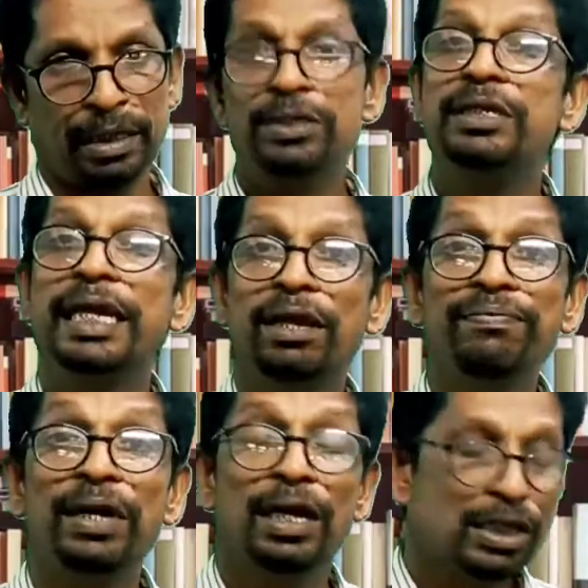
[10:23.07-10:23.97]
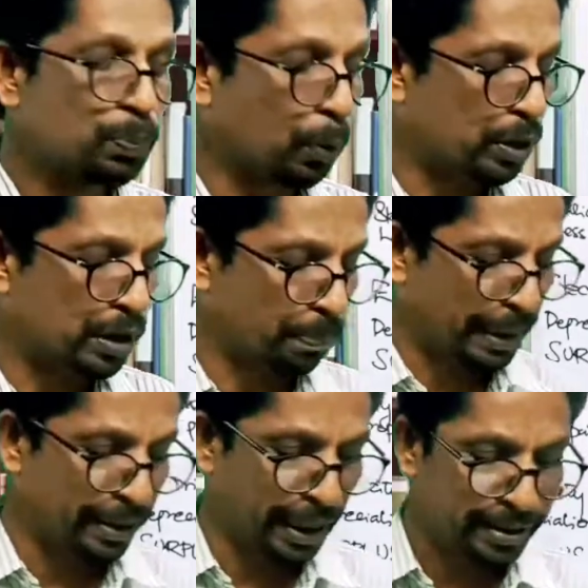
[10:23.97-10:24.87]
Sale of sports
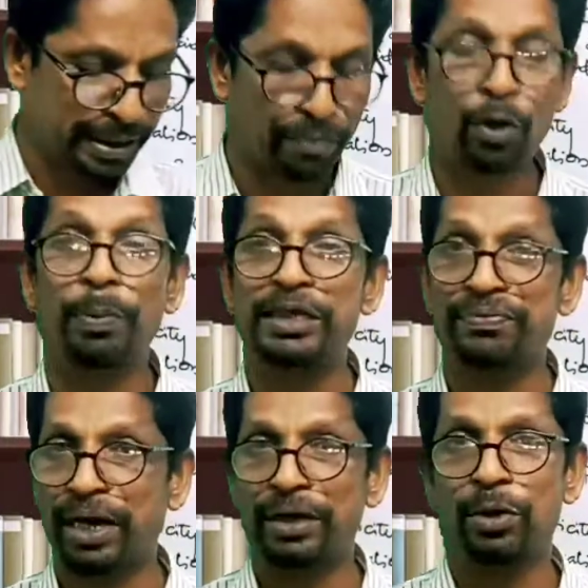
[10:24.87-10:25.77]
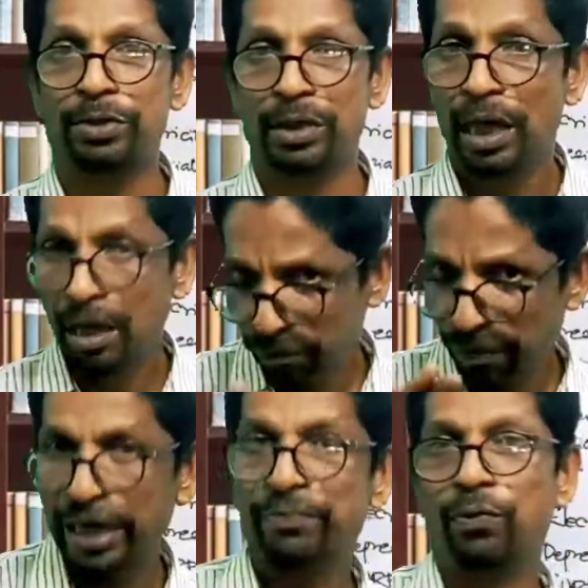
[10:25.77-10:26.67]
materials given rupees 5,000.
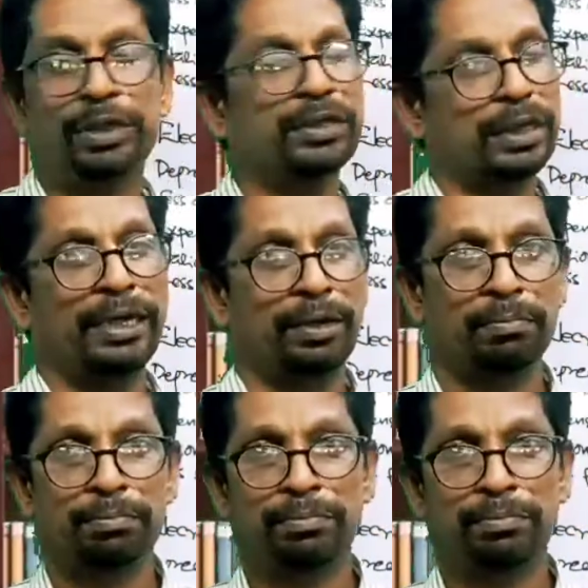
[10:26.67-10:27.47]
Wait for this item.